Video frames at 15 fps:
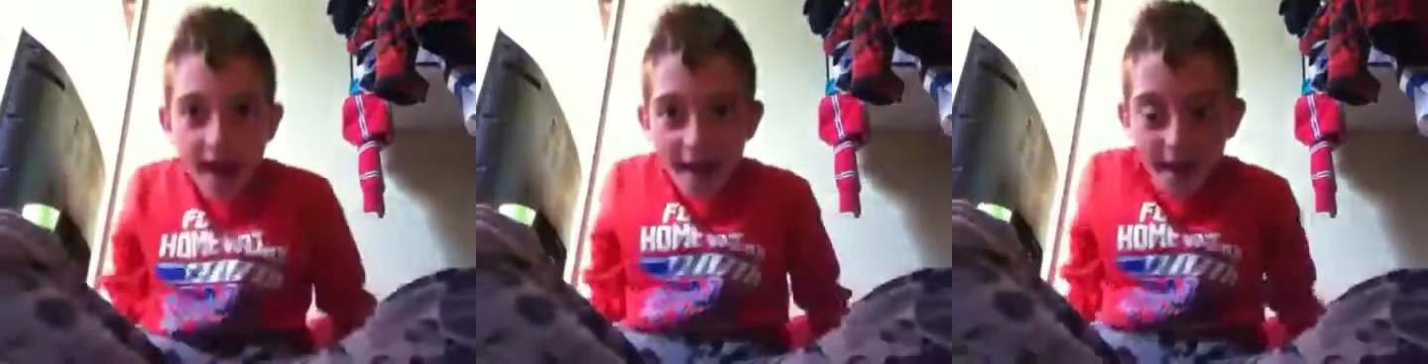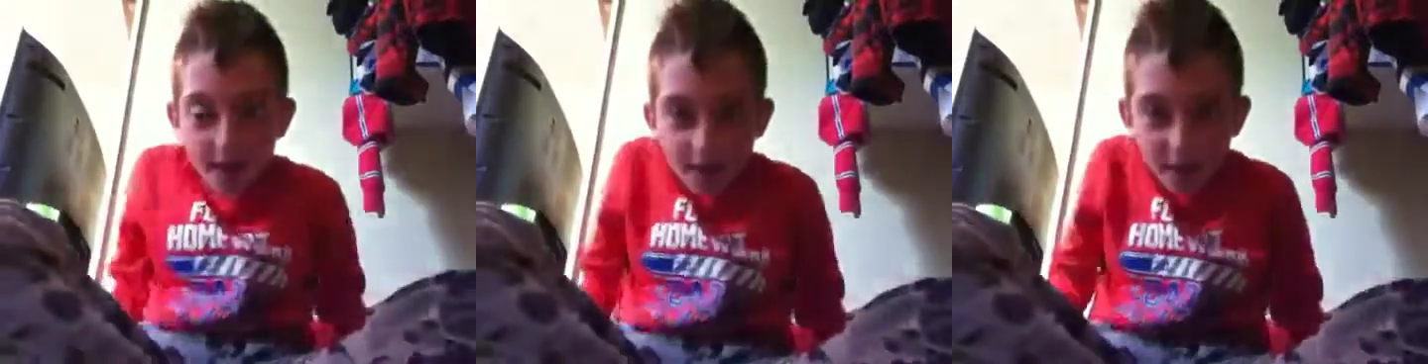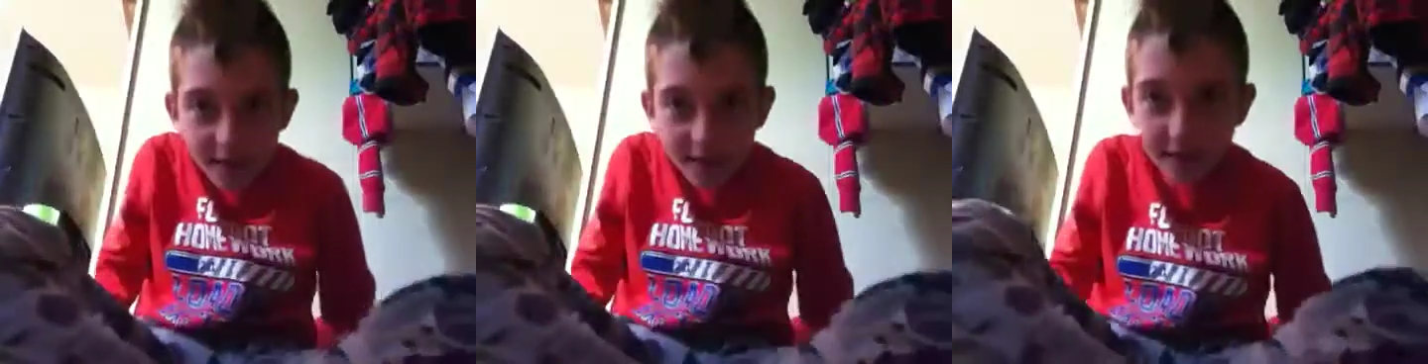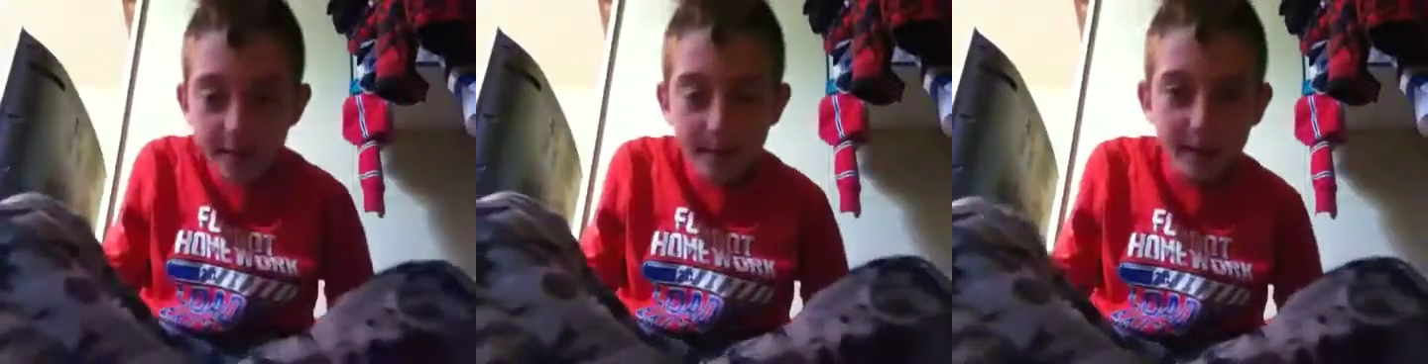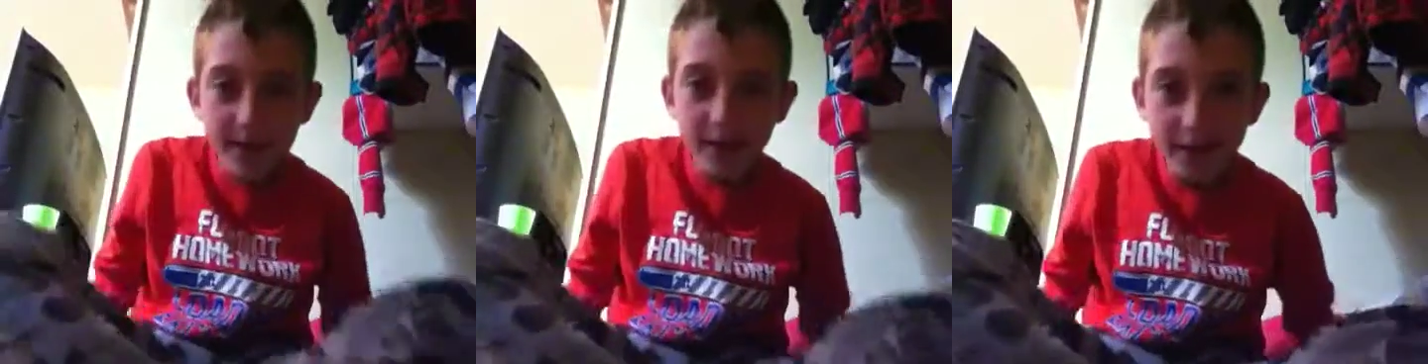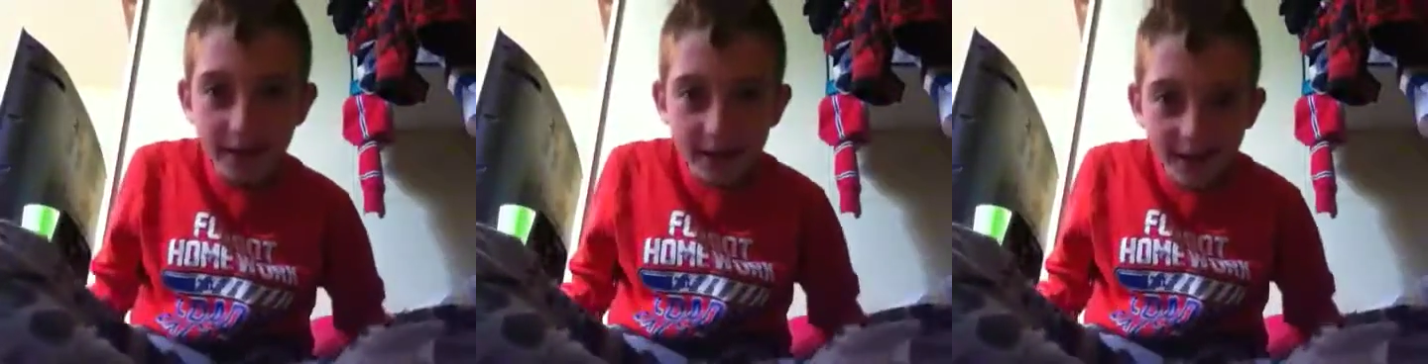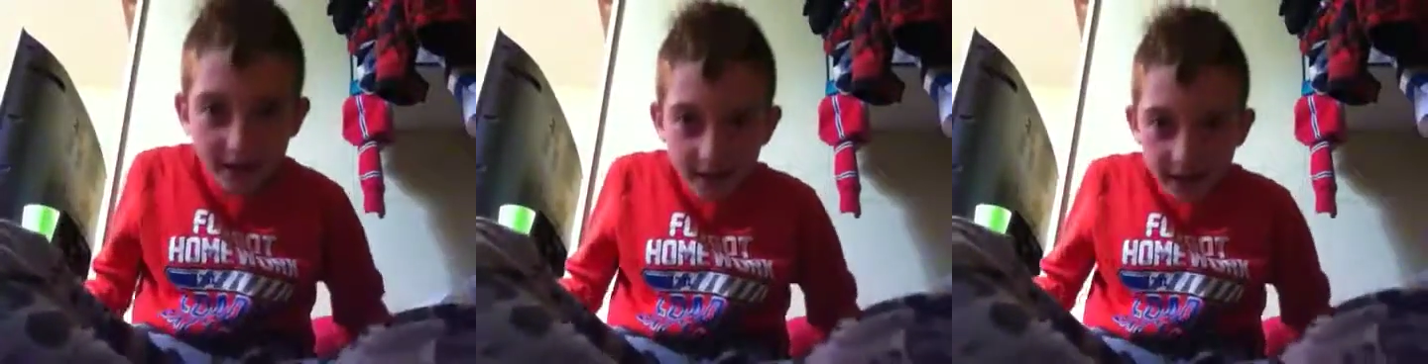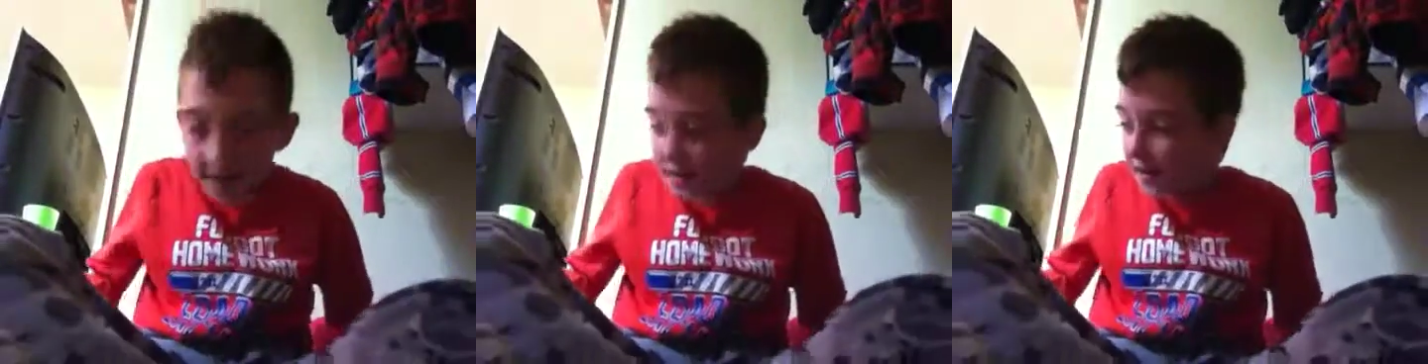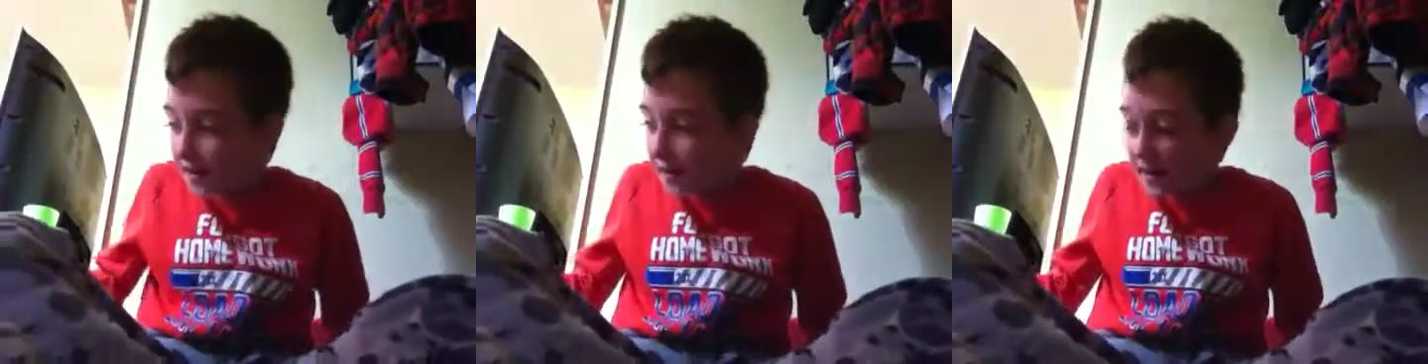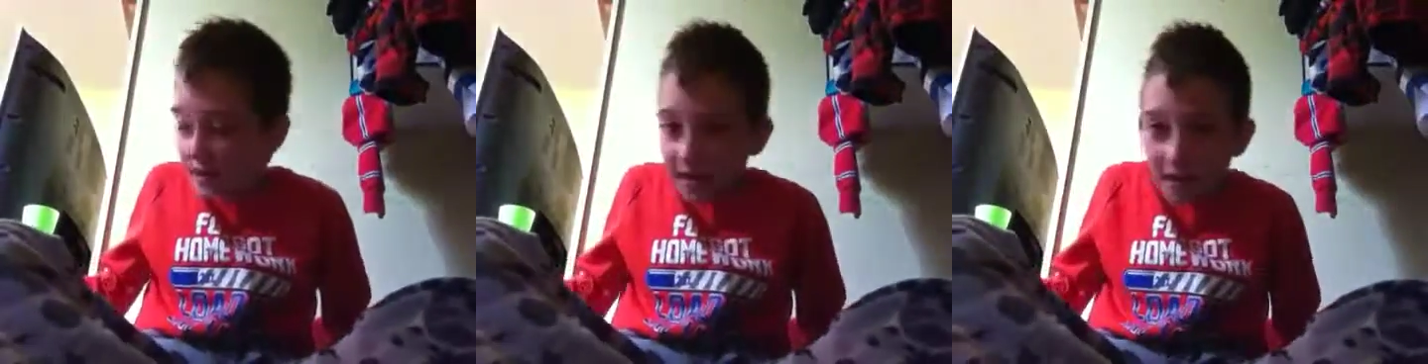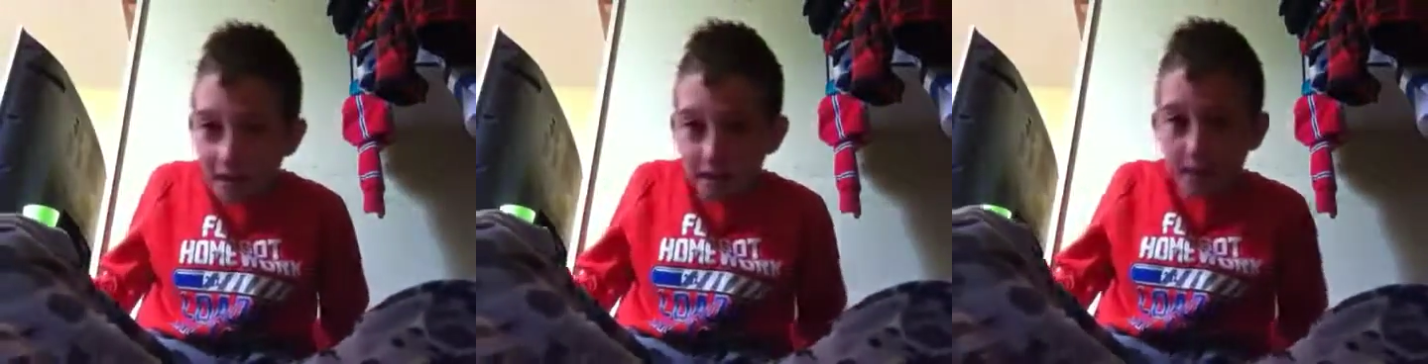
Hello everybody. Today